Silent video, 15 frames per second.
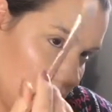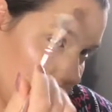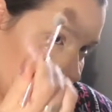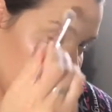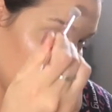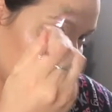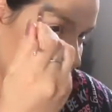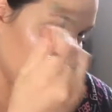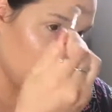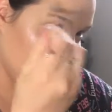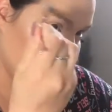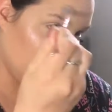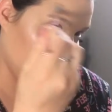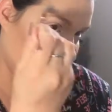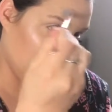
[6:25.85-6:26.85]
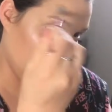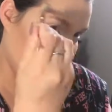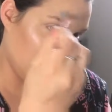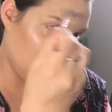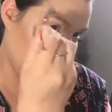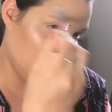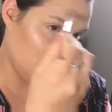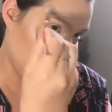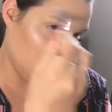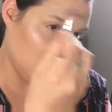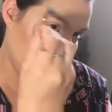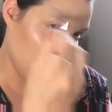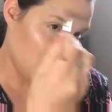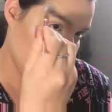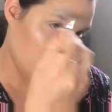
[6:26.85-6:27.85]
that I did the Fix Plus
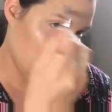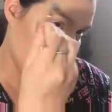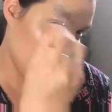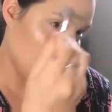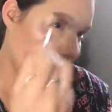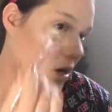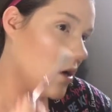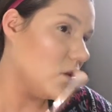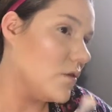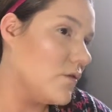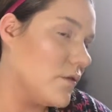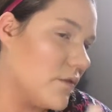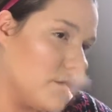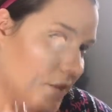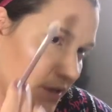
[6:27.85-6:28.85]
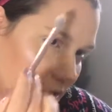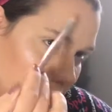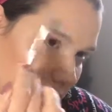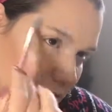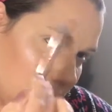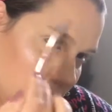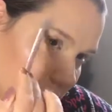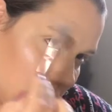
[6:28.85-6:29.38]
all over the face.